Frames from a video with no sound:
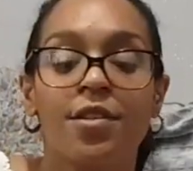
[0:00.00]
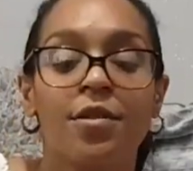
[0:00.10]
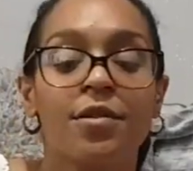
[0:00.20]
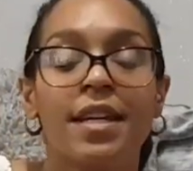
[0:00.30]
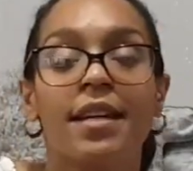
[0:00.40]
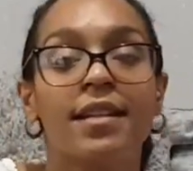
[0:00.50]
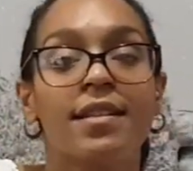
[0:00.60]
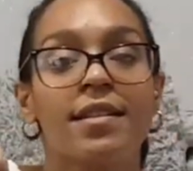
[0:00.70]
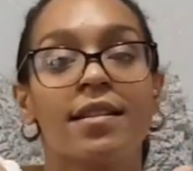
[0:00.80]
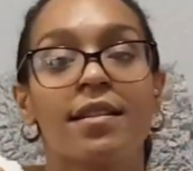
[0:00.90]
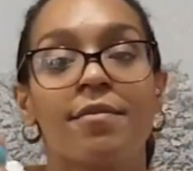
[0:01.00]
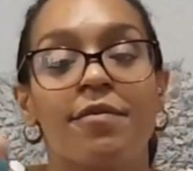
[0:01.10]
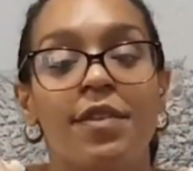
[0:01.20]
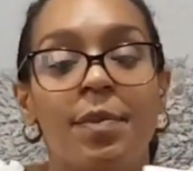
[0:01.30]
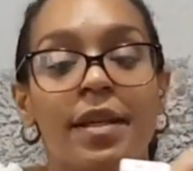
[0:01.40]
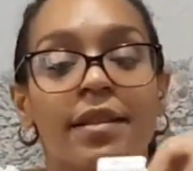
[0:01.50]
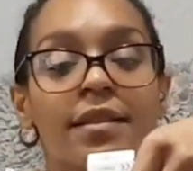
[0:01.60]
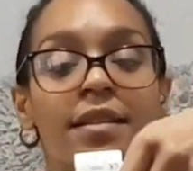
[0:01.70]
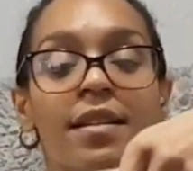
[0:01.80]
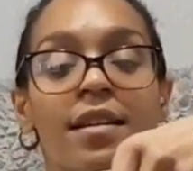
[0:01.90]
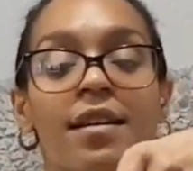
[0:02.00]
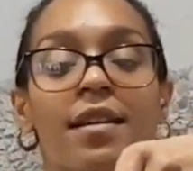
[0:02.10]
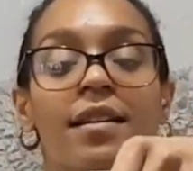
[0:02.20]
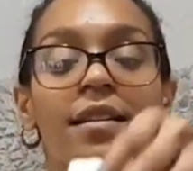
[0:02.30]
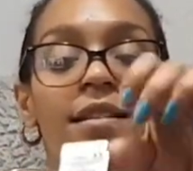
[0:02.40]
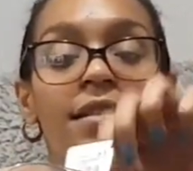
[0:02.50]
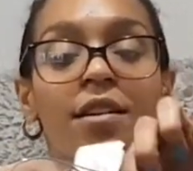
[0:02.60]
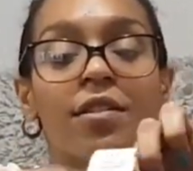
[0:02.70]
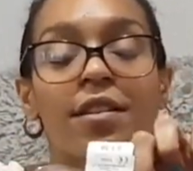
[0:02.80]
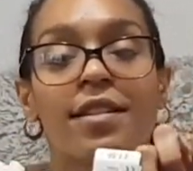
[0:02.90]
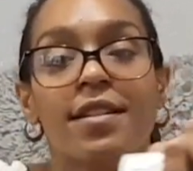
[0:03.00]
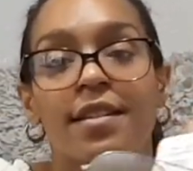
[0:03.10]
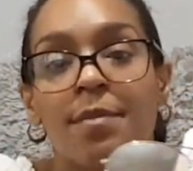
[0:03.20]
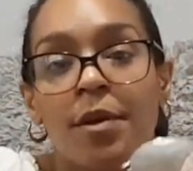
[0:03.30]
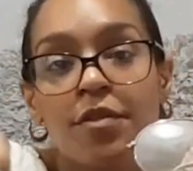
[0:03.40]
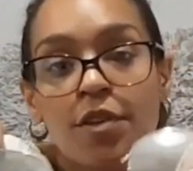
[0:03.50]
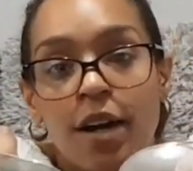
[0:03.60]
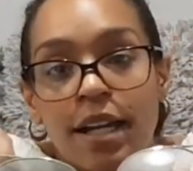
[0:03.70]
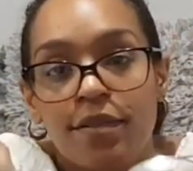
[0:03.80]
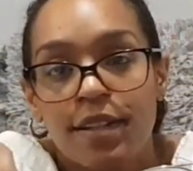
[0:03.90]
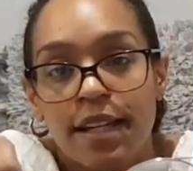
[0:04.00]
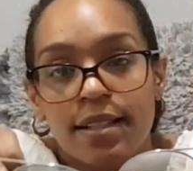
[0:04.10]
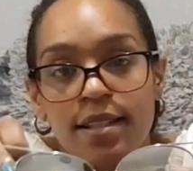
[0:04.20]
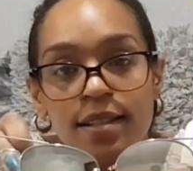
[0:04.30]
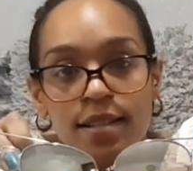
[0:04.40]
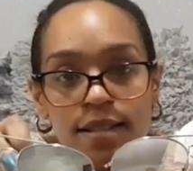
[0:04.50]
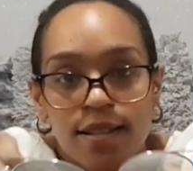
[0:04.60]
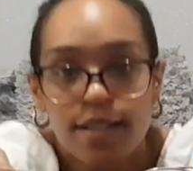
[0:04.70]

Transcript: you know, kids and flipping sunglasses. They both got aviators.